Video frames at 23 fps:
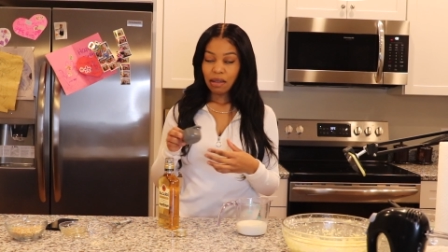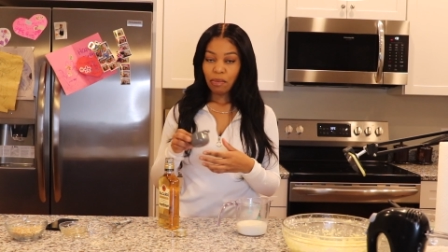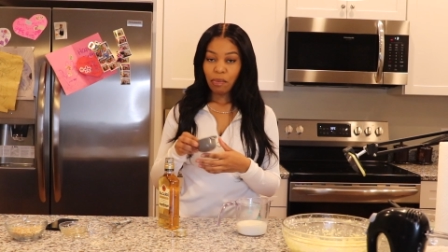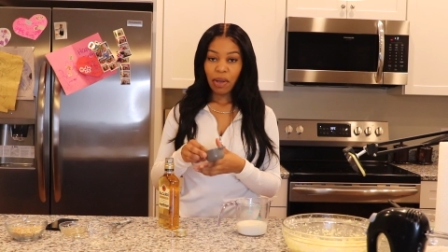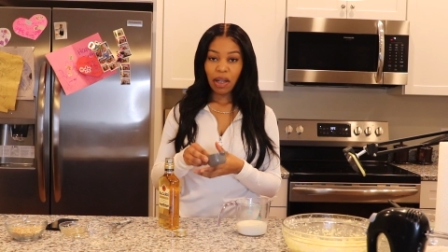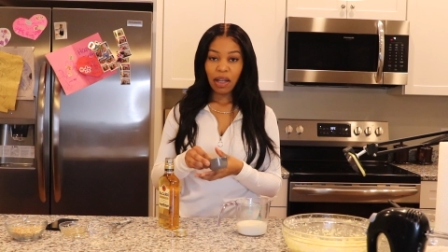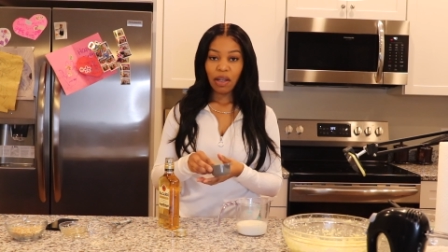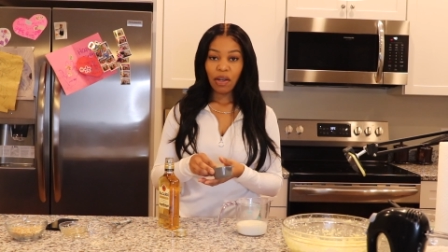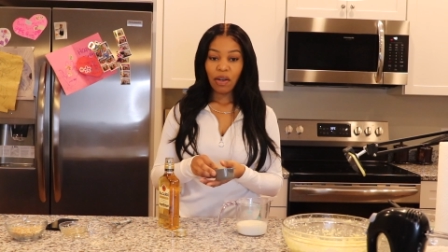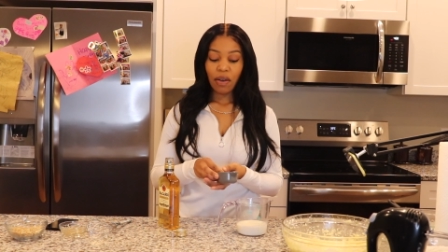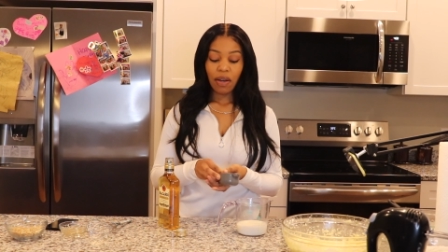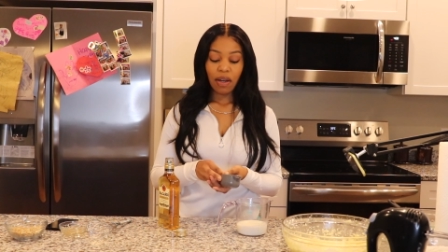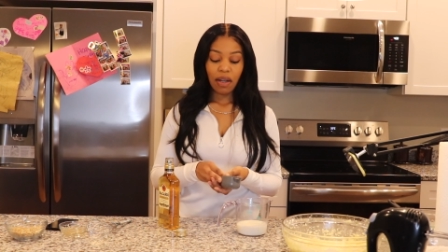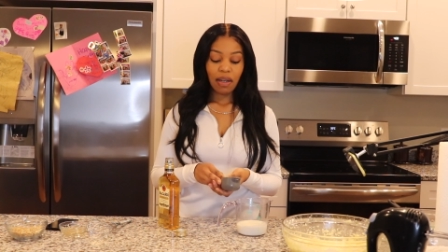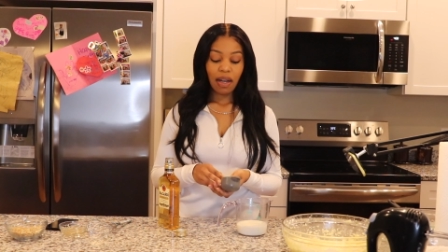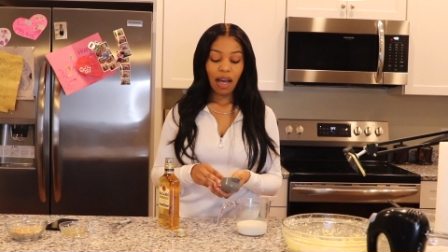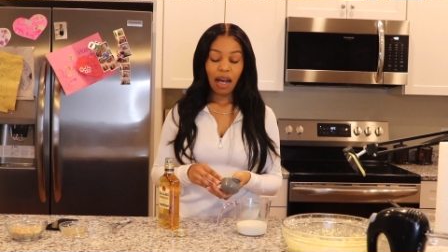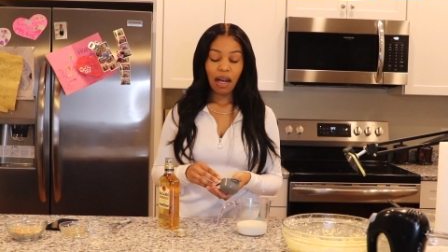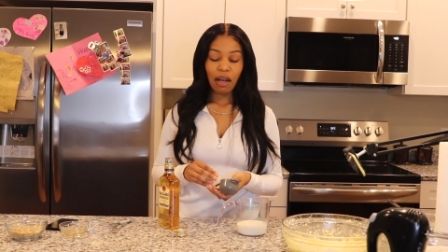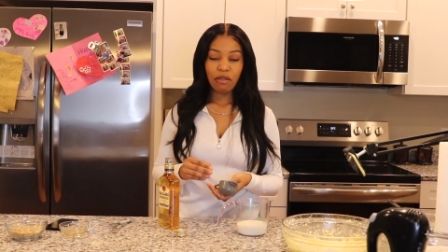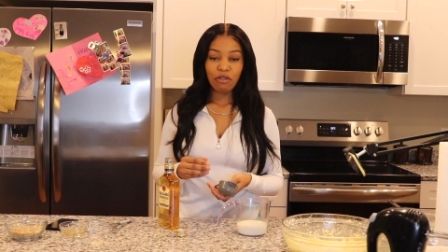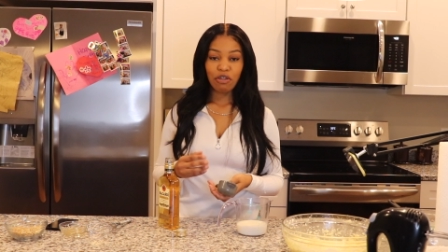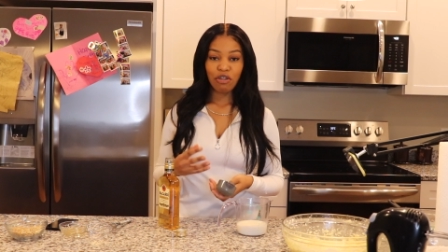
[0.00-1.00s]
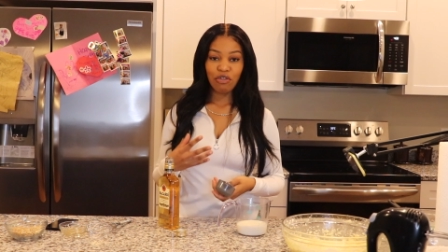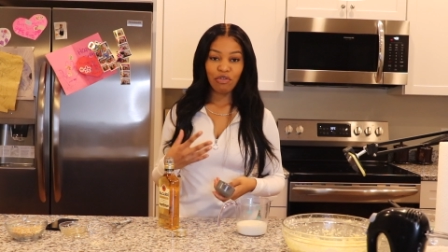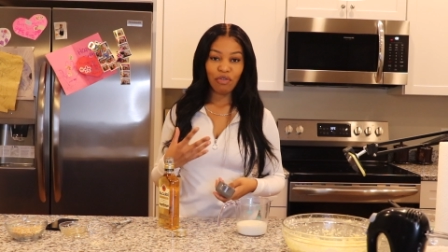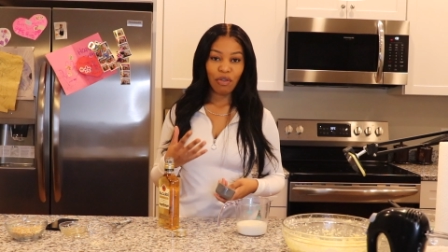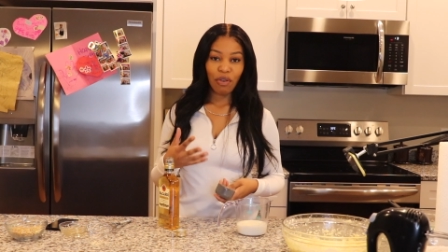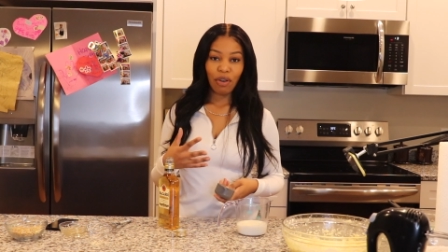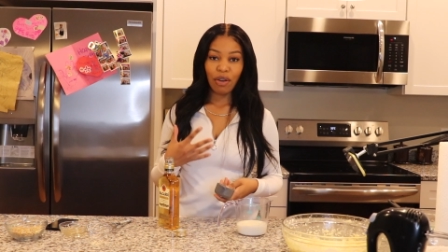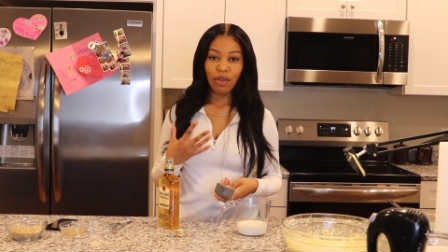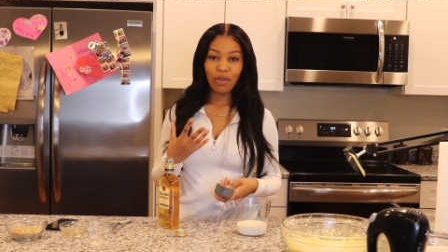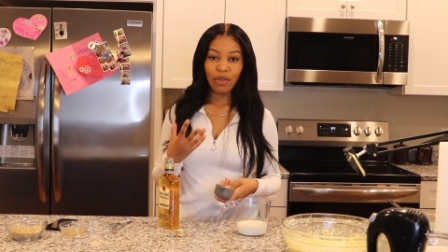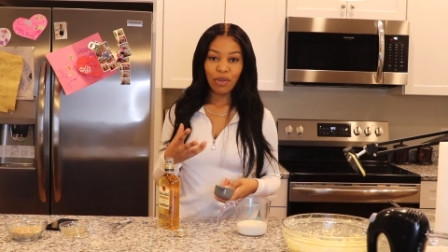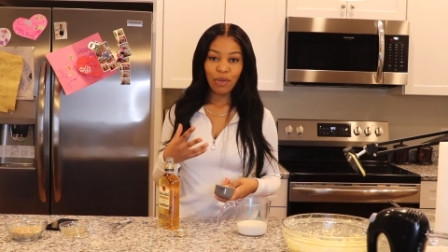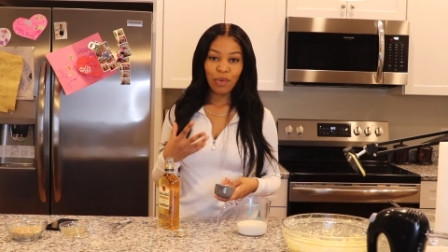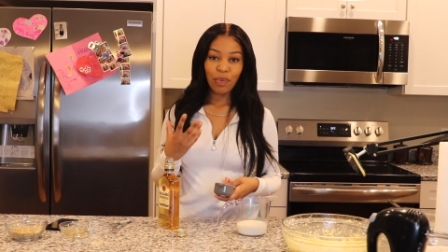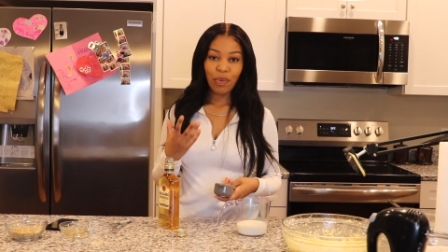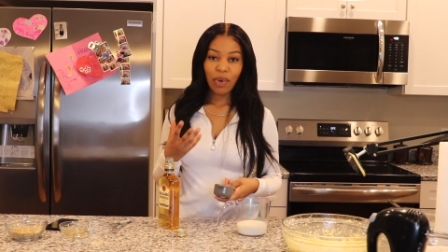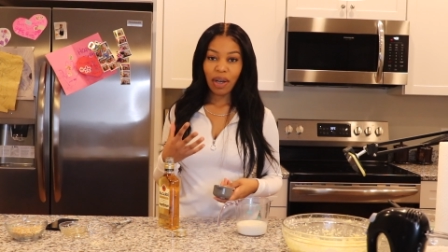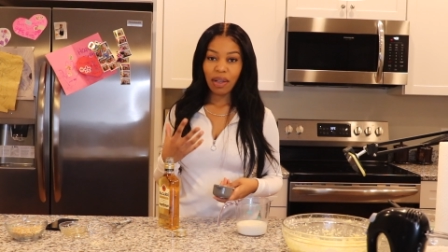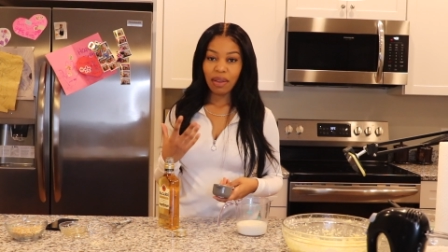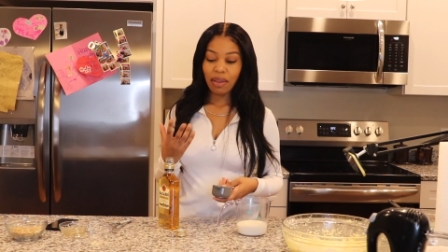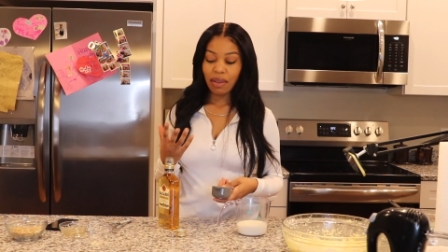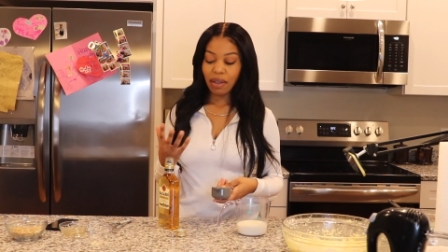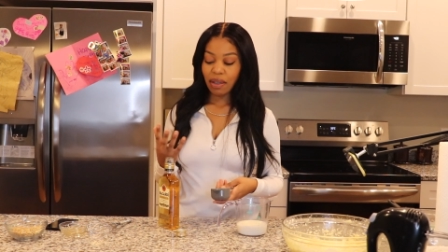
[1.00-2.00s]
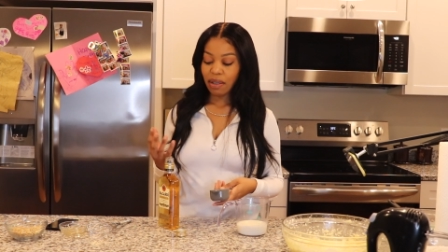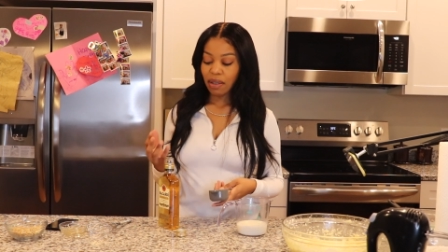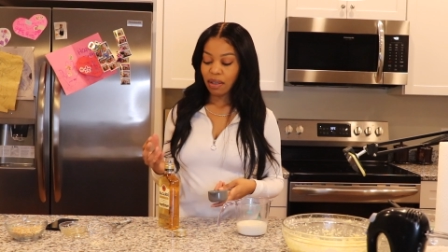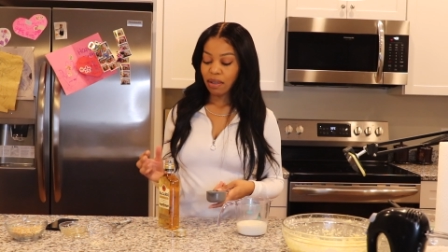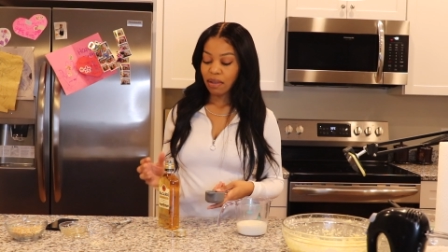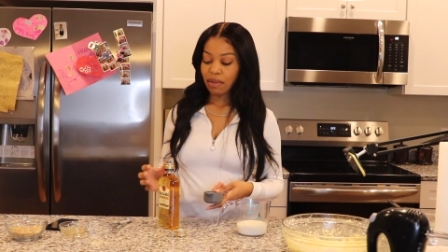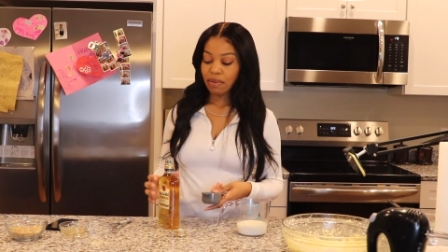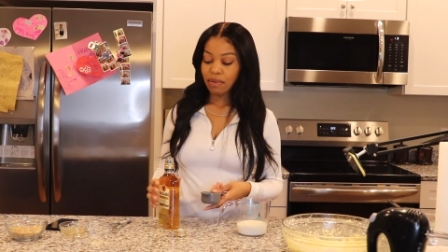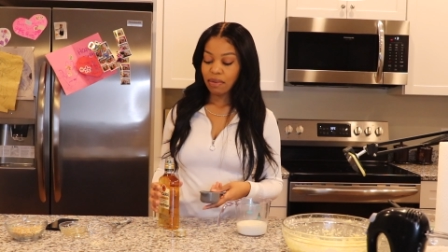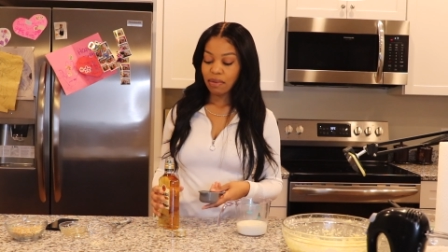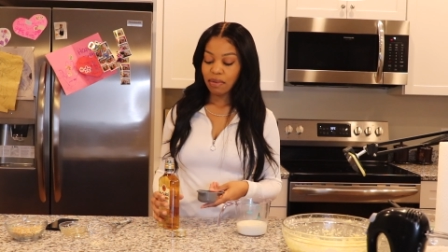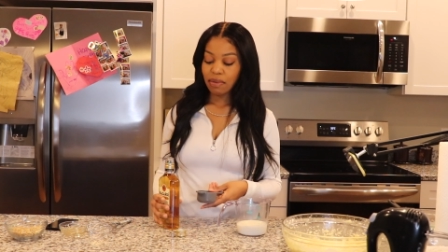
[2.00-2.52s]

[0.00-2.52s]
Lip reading: depending on how strong you want the